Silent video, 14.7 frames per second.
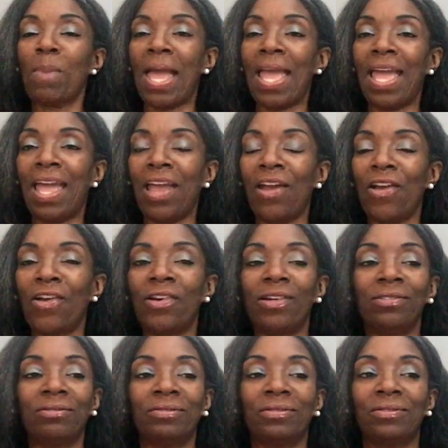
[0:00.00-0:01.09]
my hair
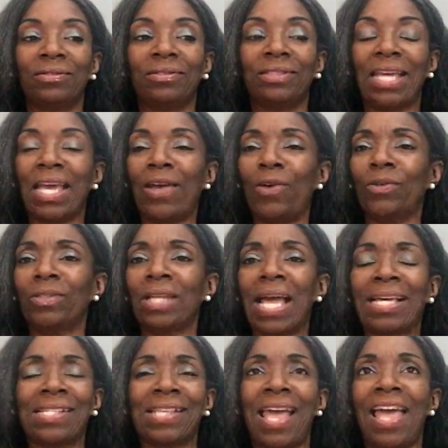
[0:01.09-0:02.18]
down,
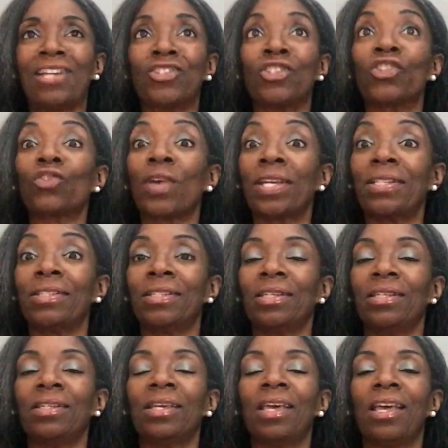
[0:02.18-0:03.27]
because I hadn't straightened it